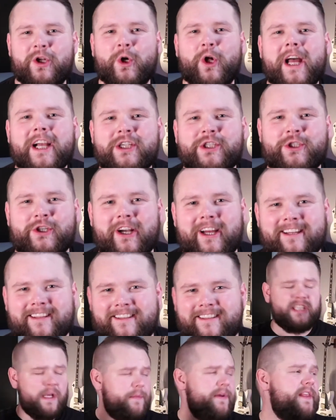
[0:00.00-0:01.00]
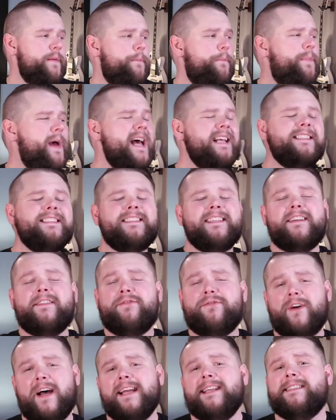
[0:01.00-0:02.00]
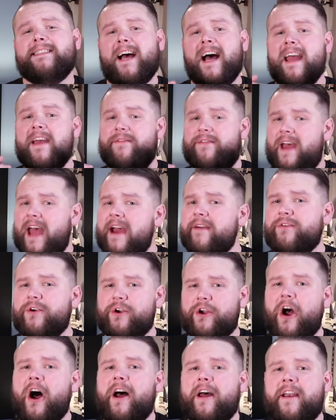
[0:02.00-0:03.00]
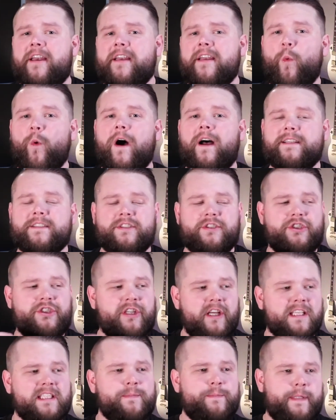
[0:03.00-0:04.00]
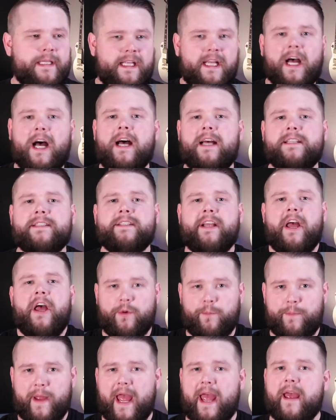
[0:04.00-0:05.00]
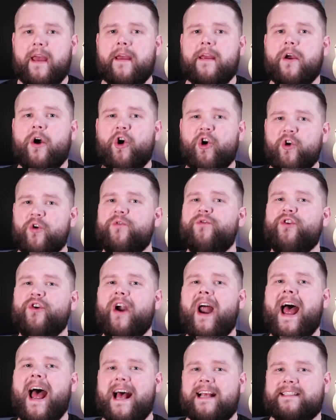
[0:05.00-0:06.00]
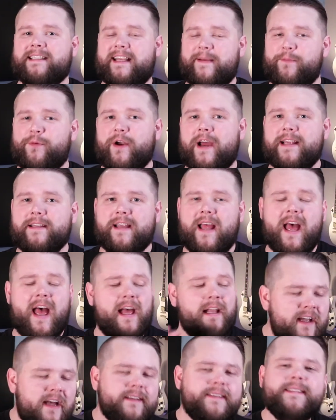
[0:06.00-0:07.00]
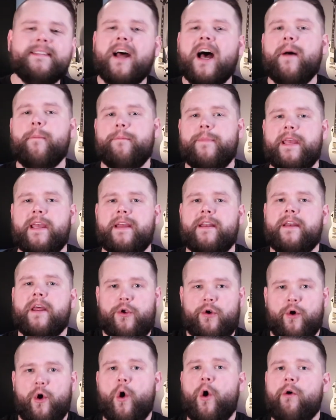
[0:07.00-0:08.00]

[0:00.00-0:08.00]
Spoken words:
extra. Some of the best advice I have ever gotten was just because you're paying over asking price does not mean you're